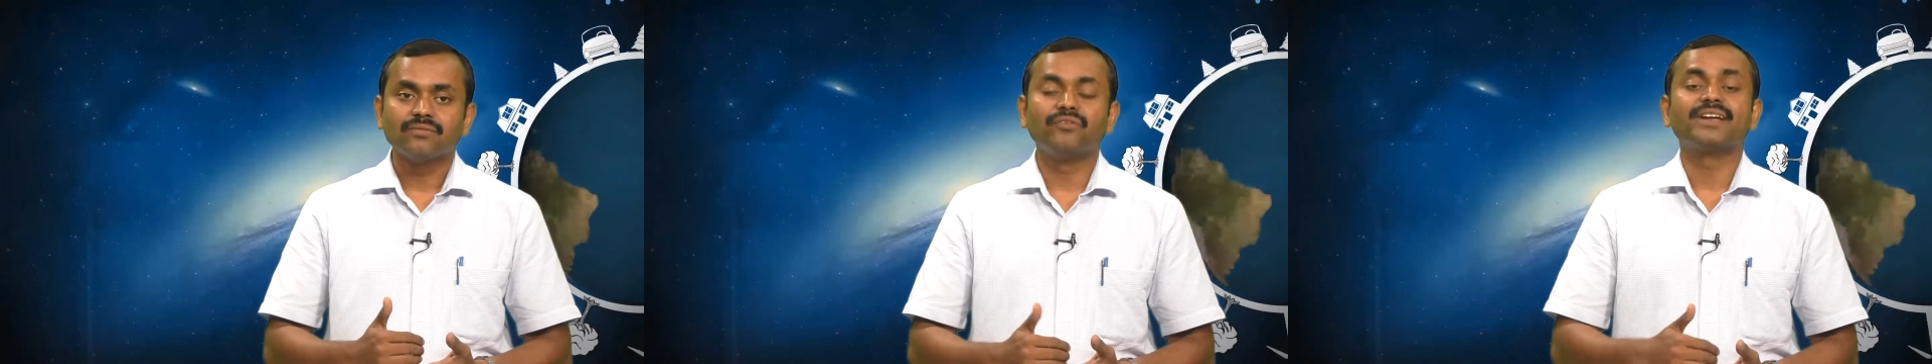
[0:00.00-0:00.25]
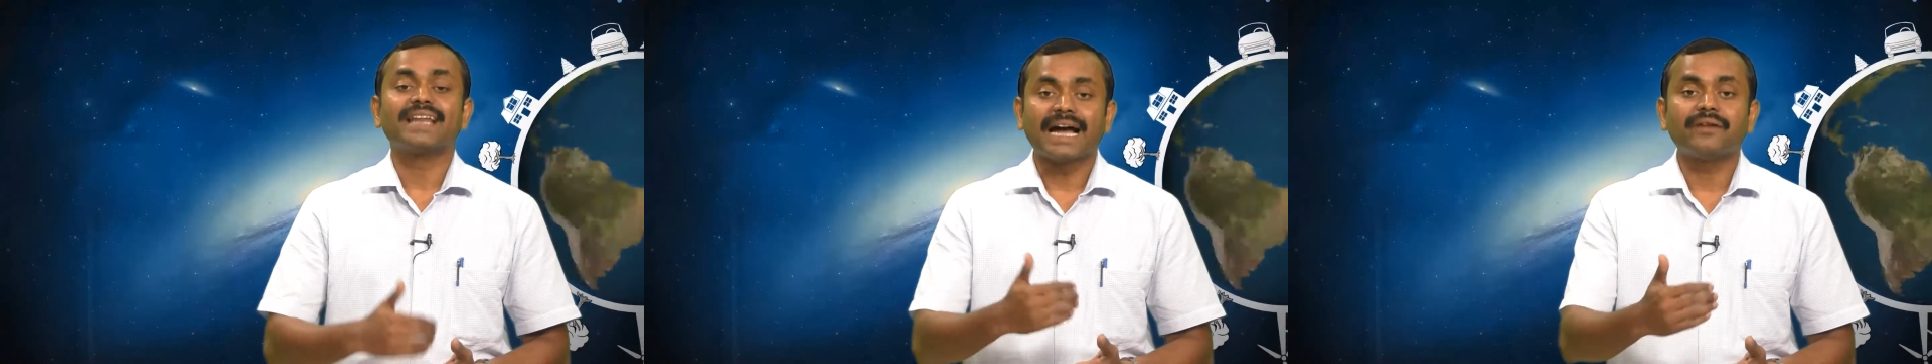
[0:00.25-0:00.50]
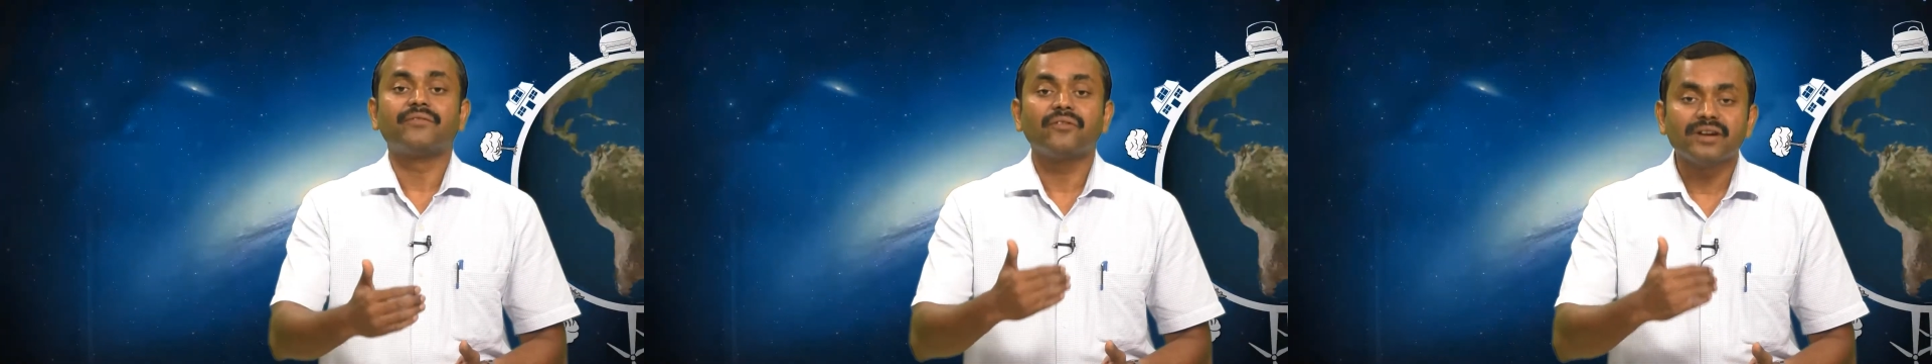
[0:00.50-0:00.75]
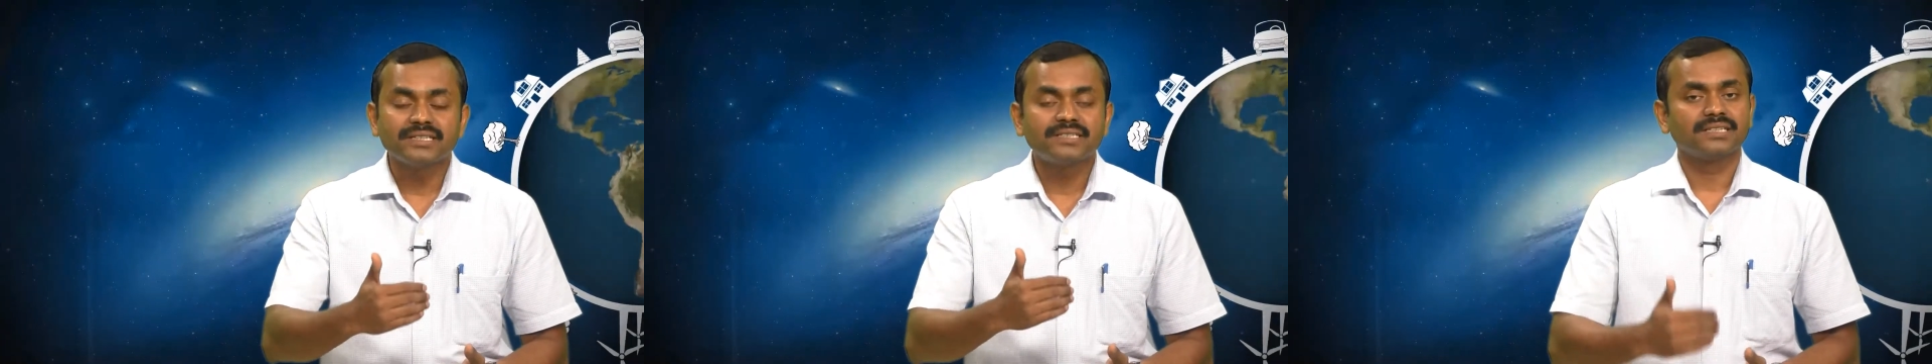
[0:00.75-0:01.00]
we can
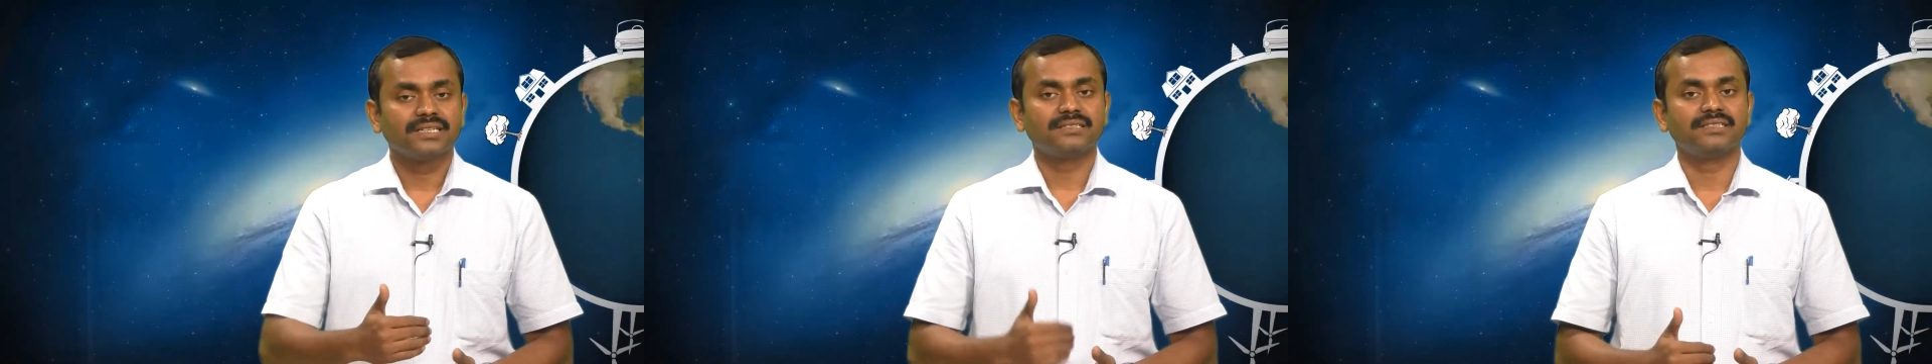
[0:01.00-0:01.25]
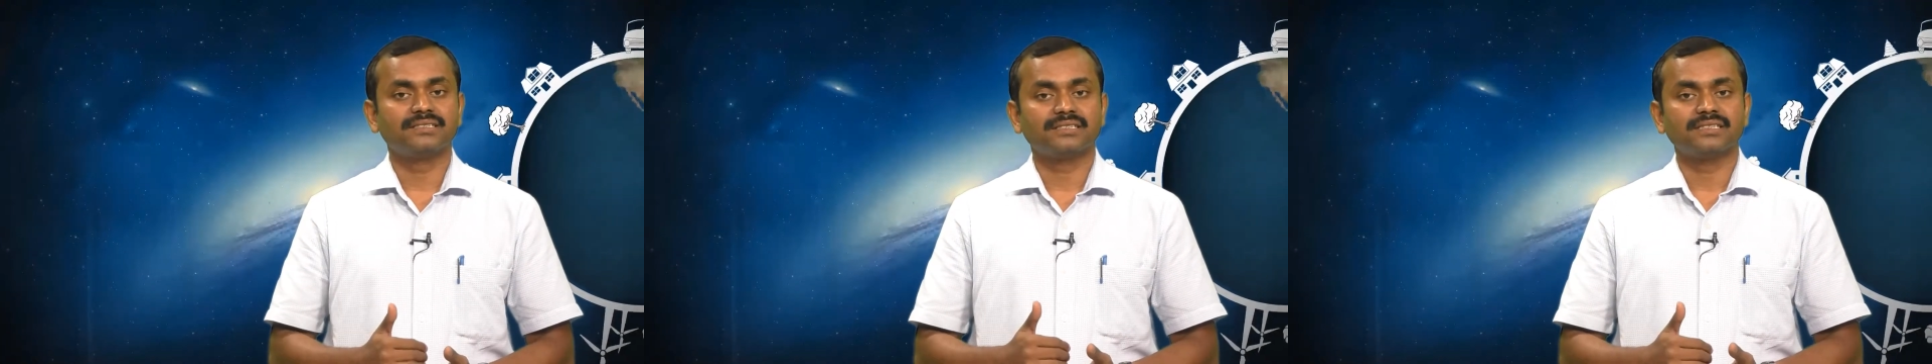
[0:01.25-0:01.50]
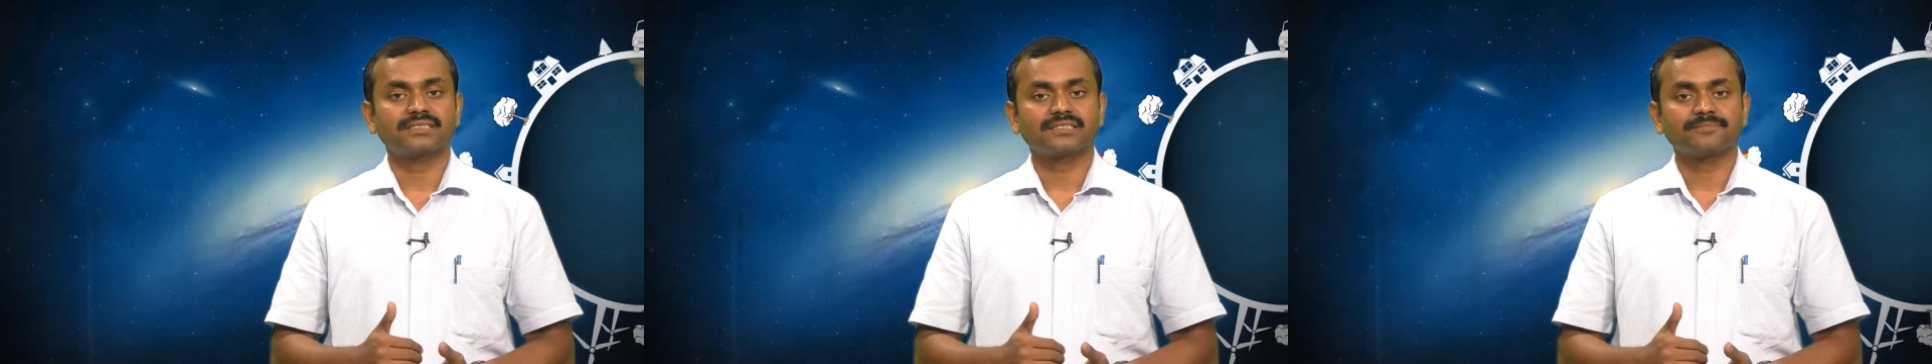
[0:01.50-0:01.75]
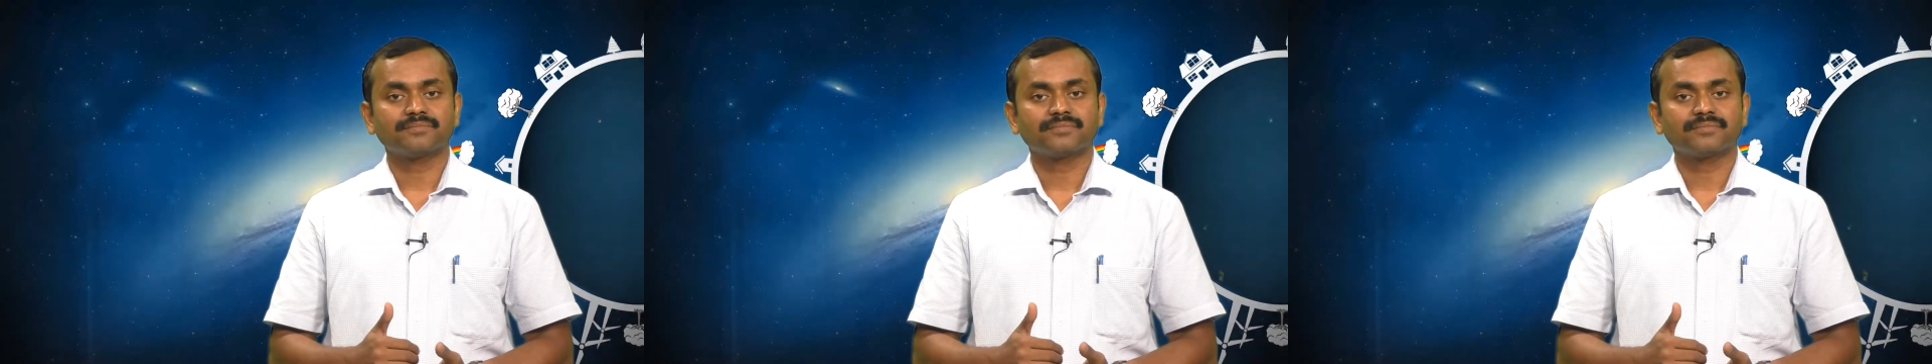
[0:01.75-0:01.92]
avoid this risk.